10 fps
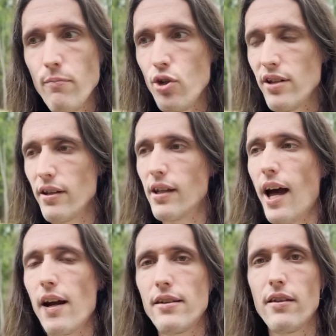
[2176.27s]
She's the
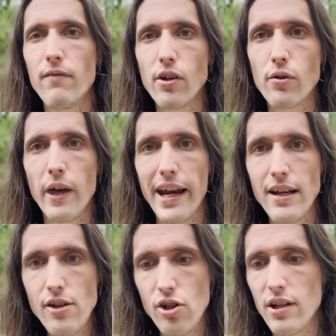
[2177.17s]
goddess of the
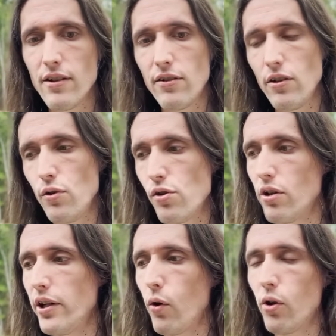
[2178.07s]
grain. She is
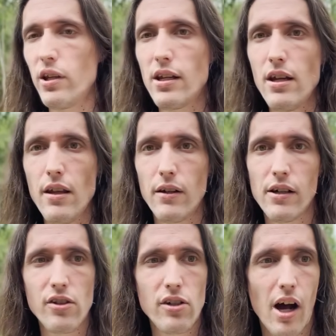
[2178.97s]
usually holding either a
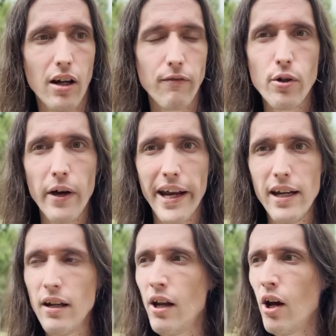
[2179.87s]
stalk of
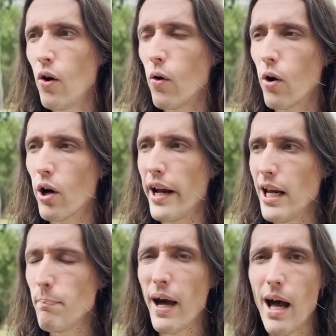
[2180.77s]
grain or
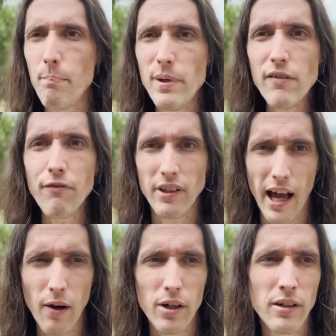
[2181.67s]
a poppy
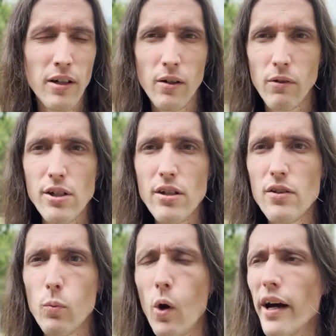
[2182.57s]
flower, which
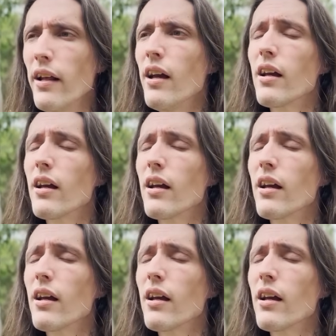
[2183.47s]
does what?